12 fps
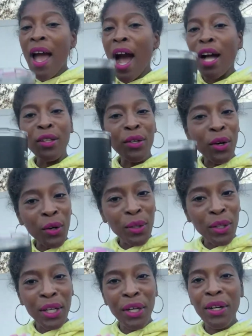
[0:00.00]
I look
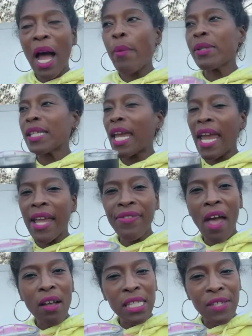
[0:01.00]
earlier, I was at
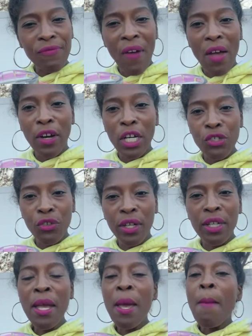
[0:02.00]

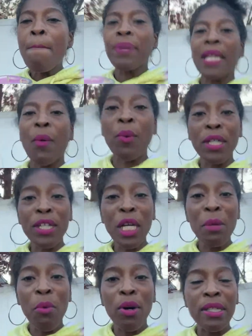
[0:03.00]
8,500, but I wanted to
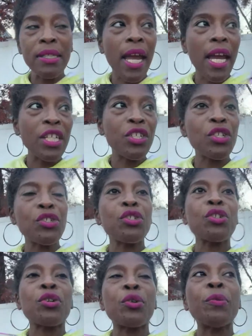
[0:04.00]
come on today just
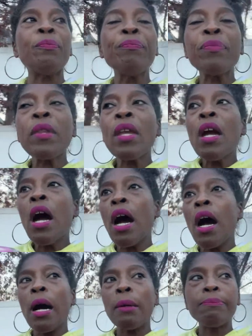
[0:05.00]
to
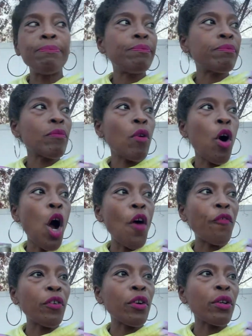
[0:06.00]
um,
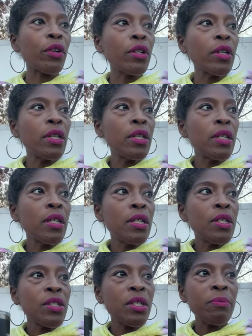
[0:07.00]
offer
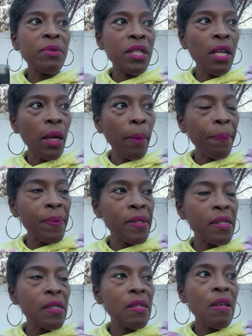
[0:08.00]
some
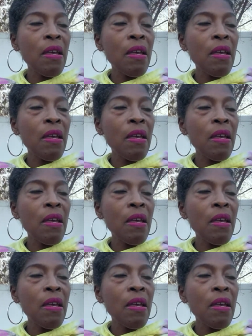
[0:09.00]
tips,